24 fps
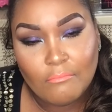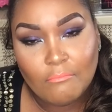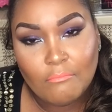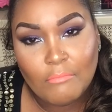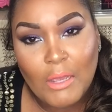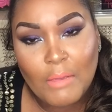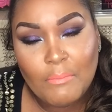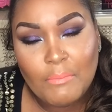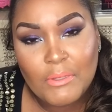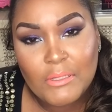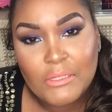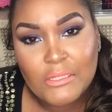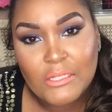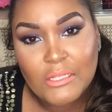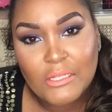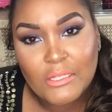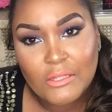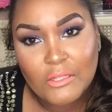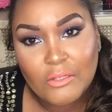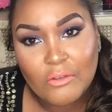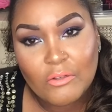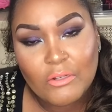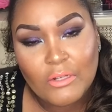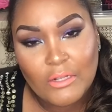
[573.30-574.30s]
might be
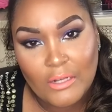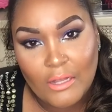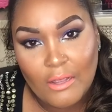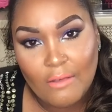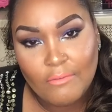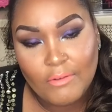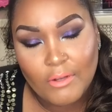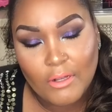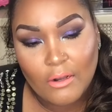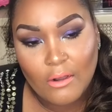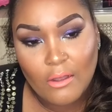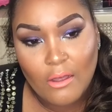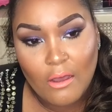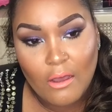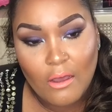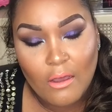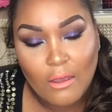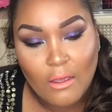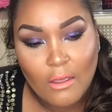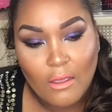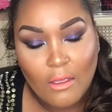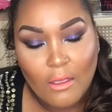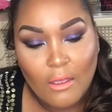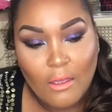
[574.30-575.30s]
10:30, 11 o'clock.
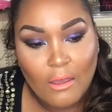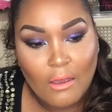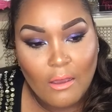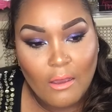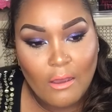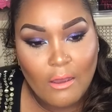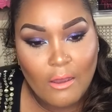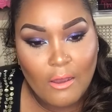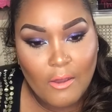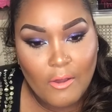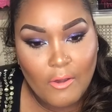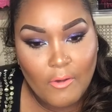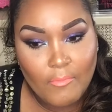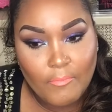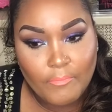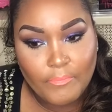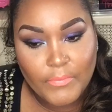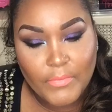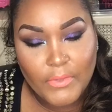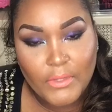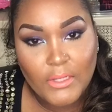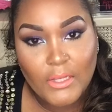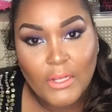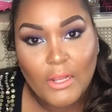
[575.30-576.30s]

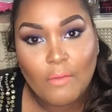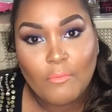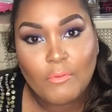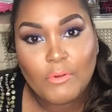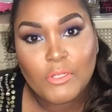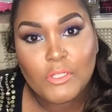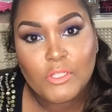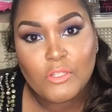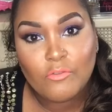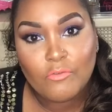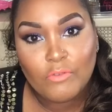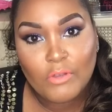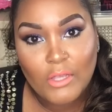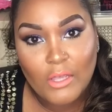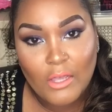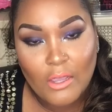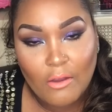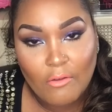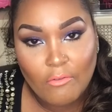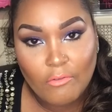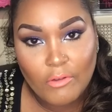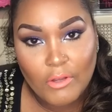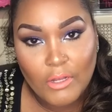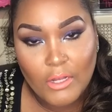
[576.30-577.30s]
And then I went into
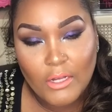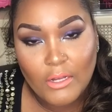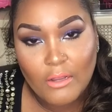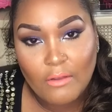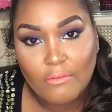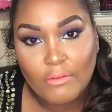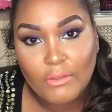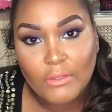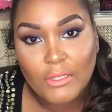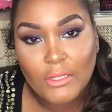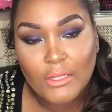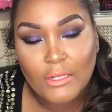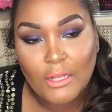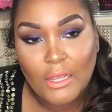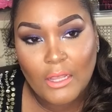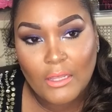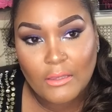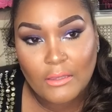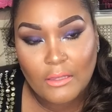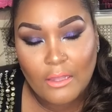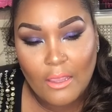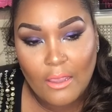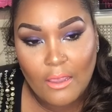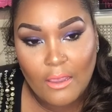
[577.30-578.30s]
recovery and everything
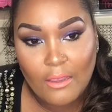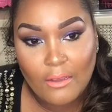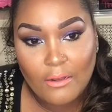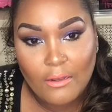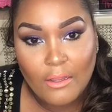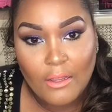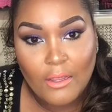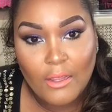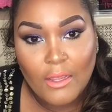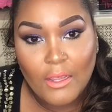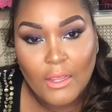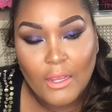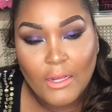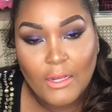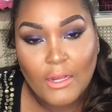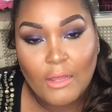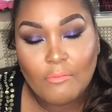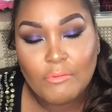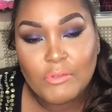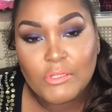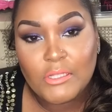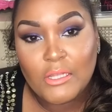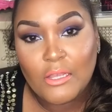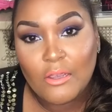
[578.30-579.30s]
like that, and I
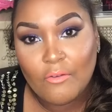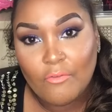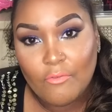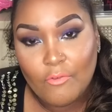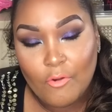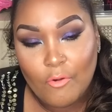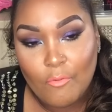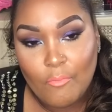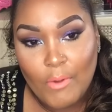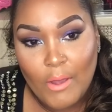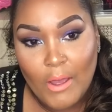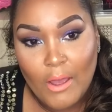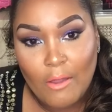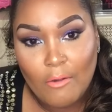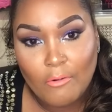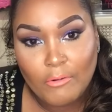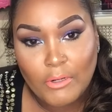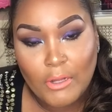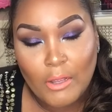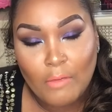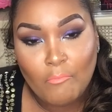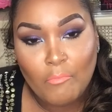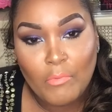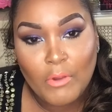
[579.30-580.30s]
was there for a while,
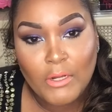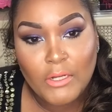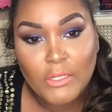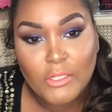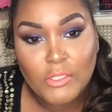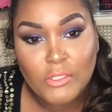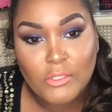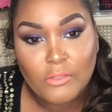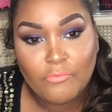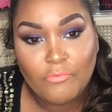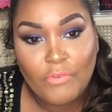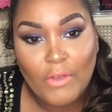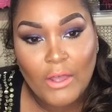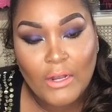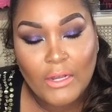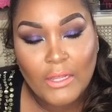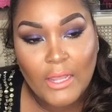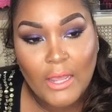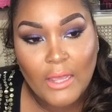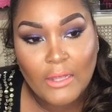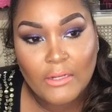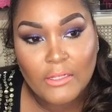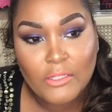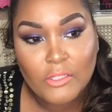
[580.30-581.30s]
and I finally
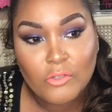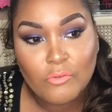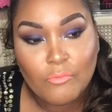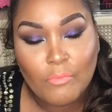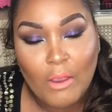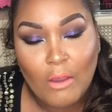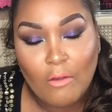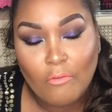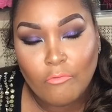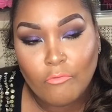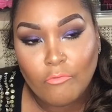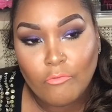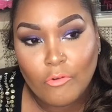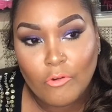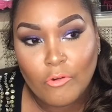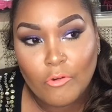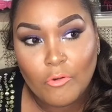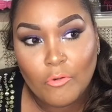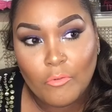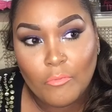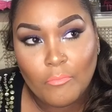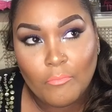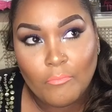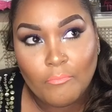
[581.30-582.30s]
got into my
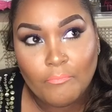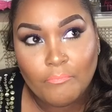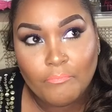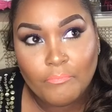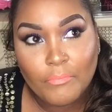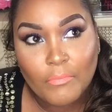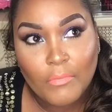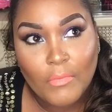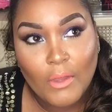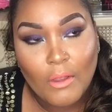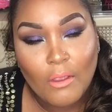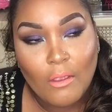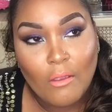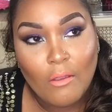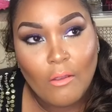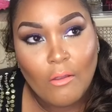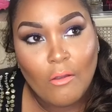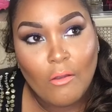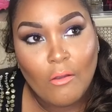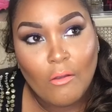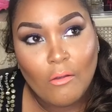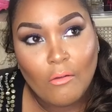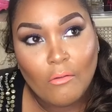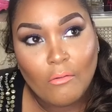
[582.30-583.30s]
room
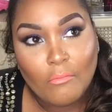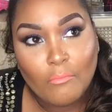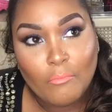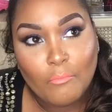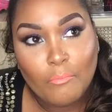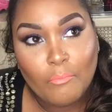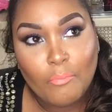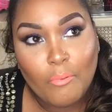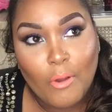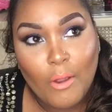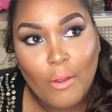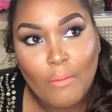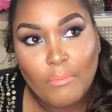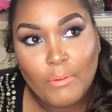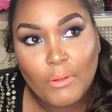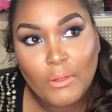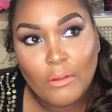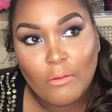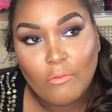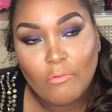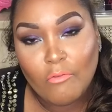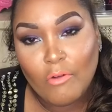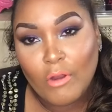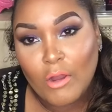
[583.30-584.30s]
probably
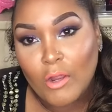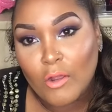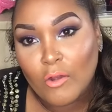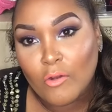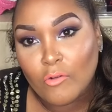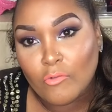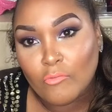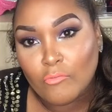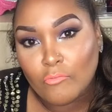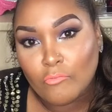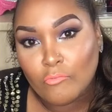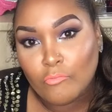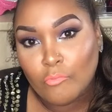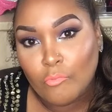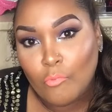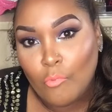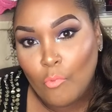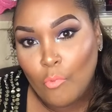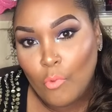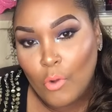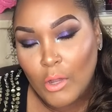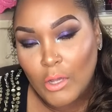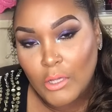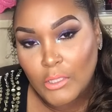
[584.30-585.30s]
around
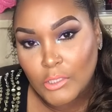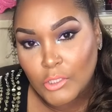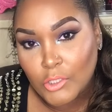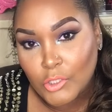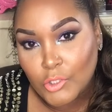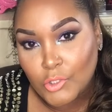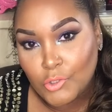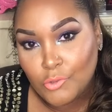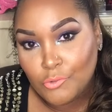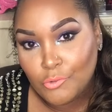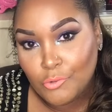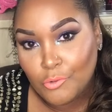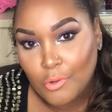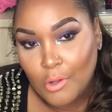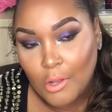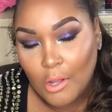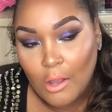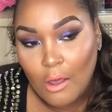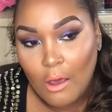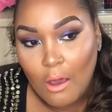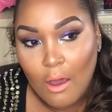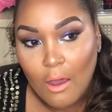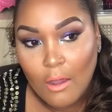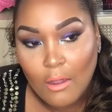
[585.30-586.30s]
1, 2
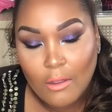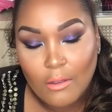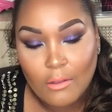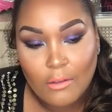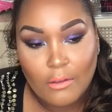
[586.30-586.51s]
o'clock.